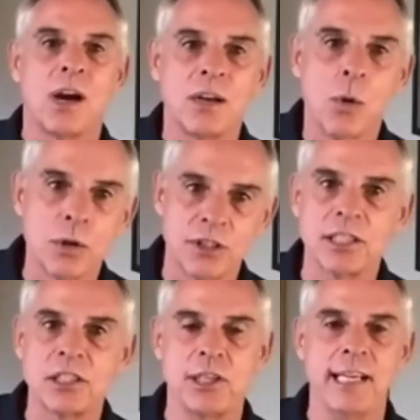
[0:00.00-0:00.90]
or
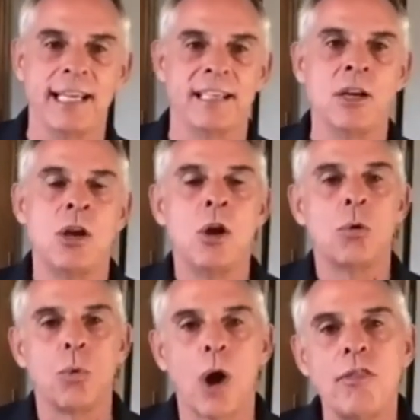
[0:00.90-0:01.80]
16
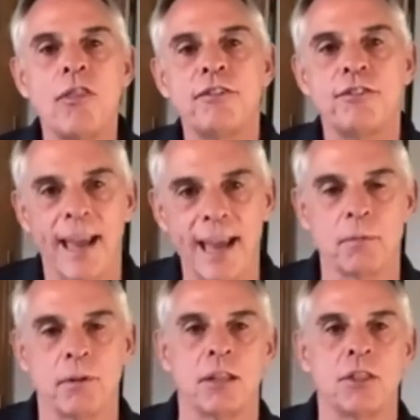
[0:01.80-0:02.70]
run the
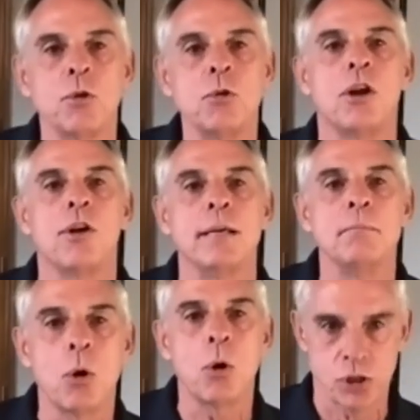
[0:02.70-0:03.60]
family through their
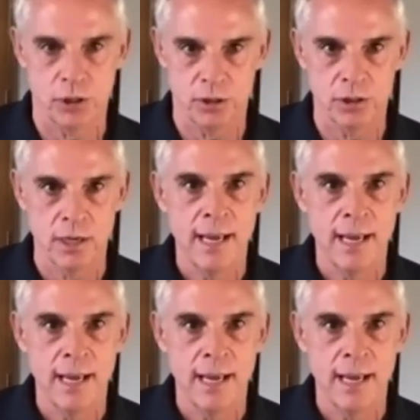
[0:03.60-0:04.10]
emotions.